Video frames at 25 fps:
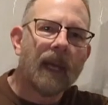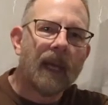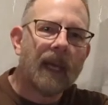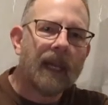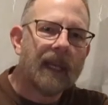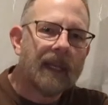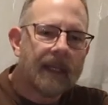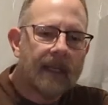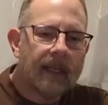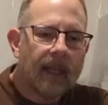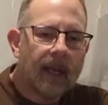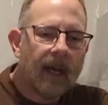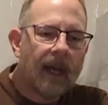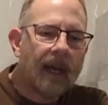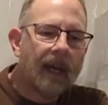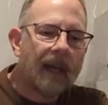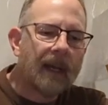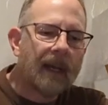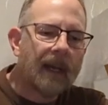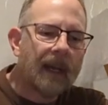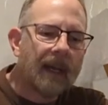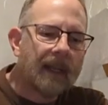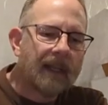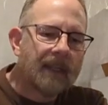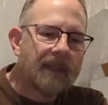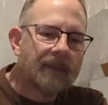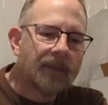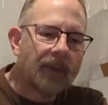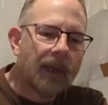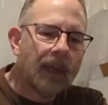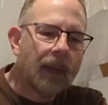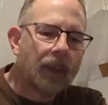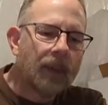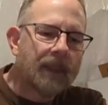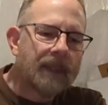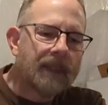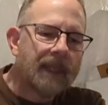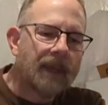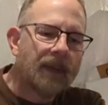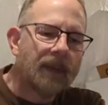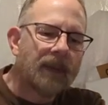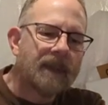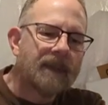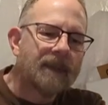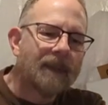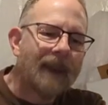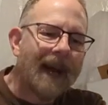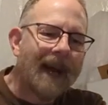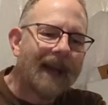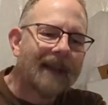Its frequency
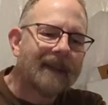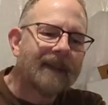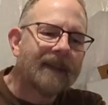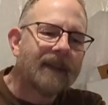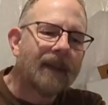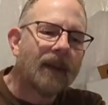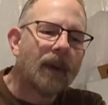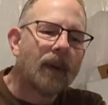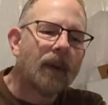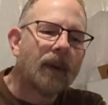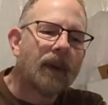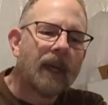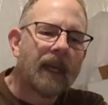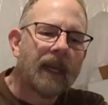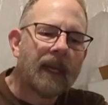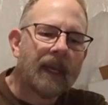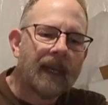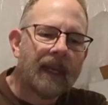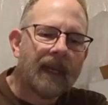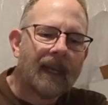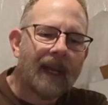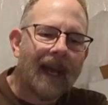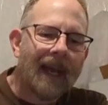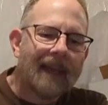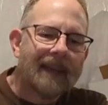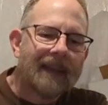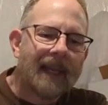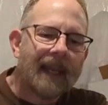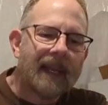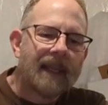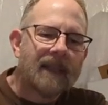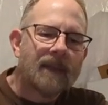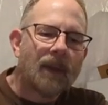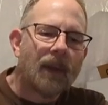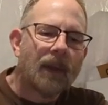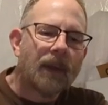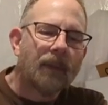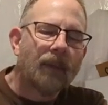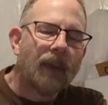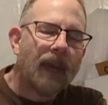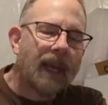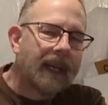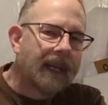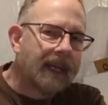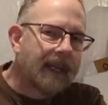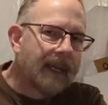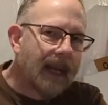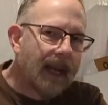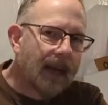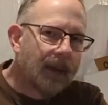response, though, I think is only
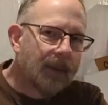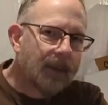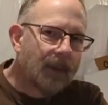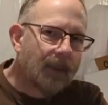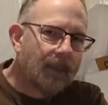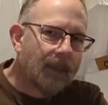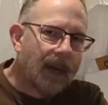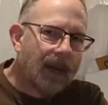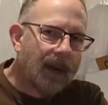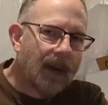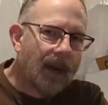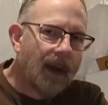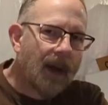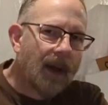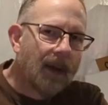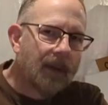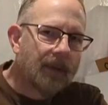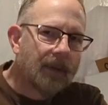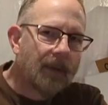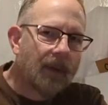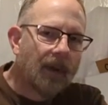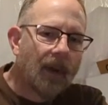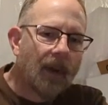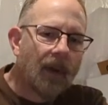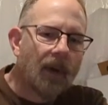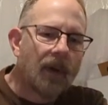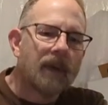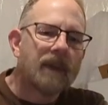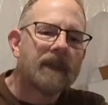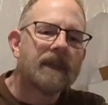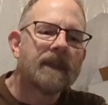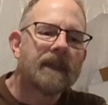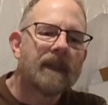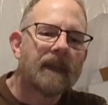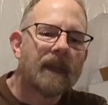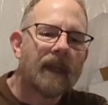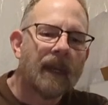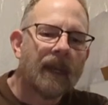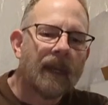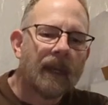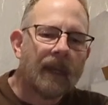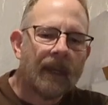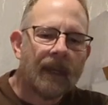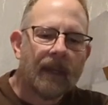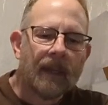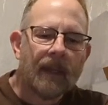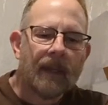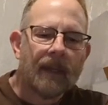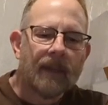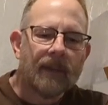rated down to about 100 hertz.
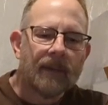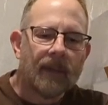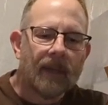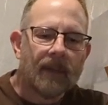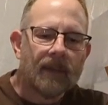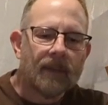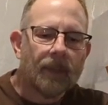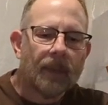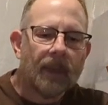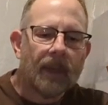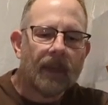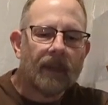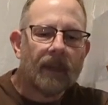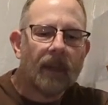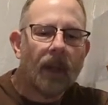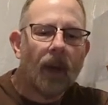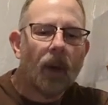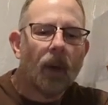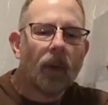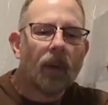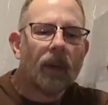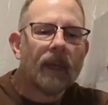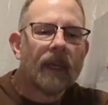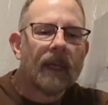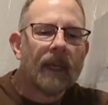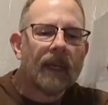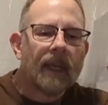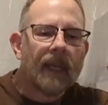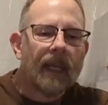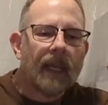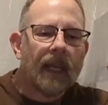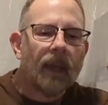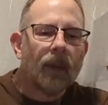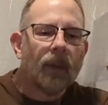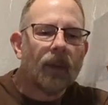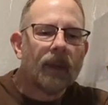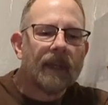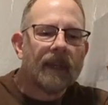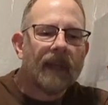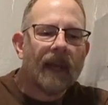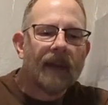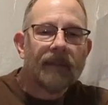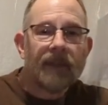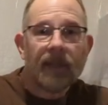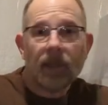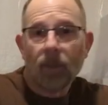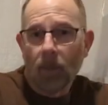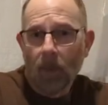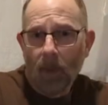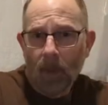So it's pretty low. It would
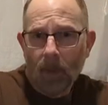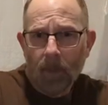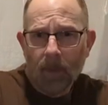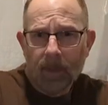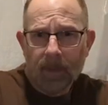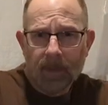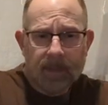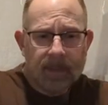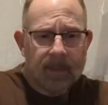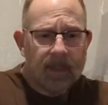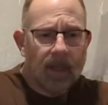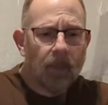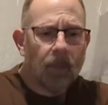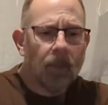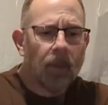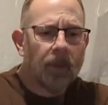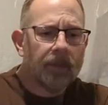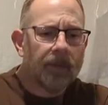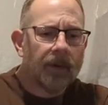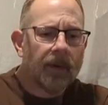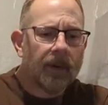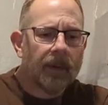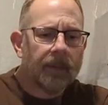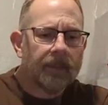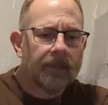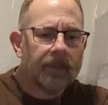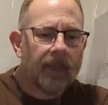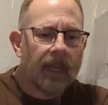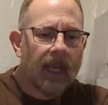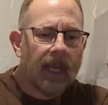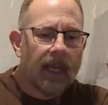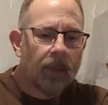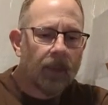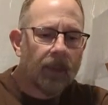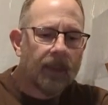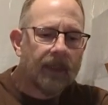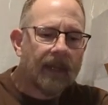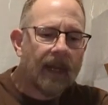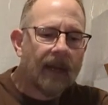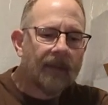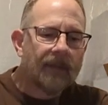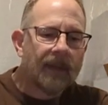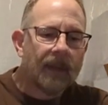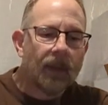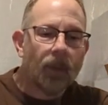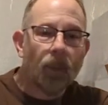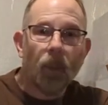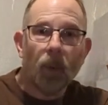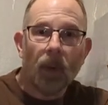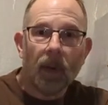definitely work with a subwoofer, and it would
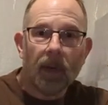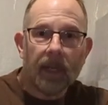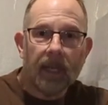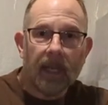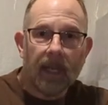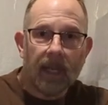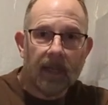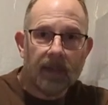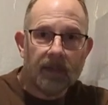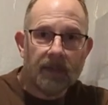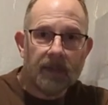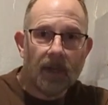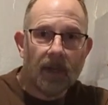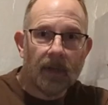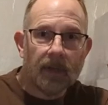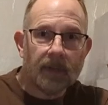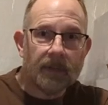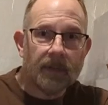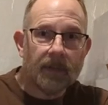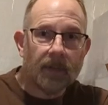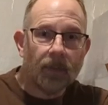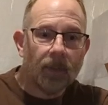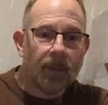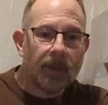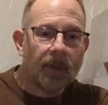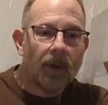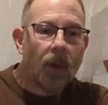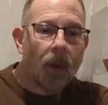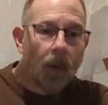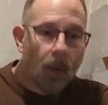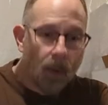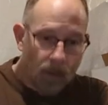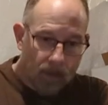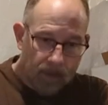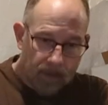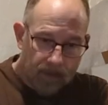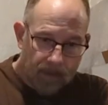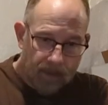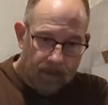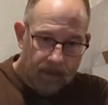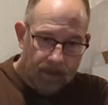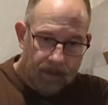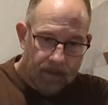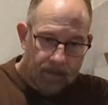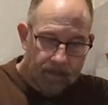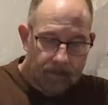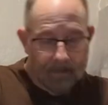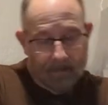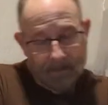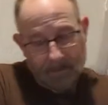definitely work in conjunction with a horn.
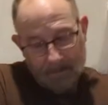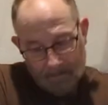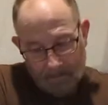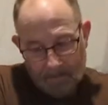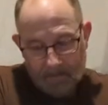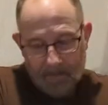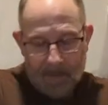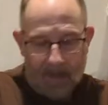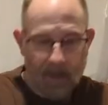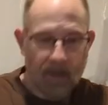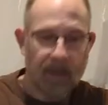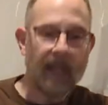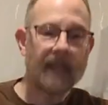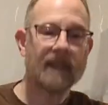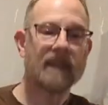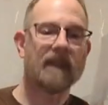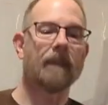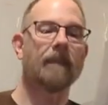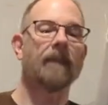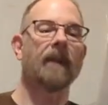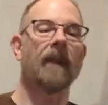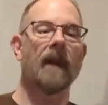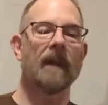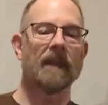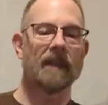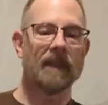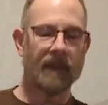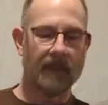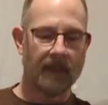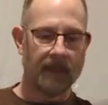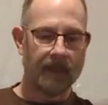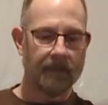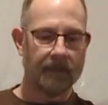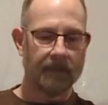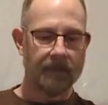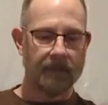So that's a plus.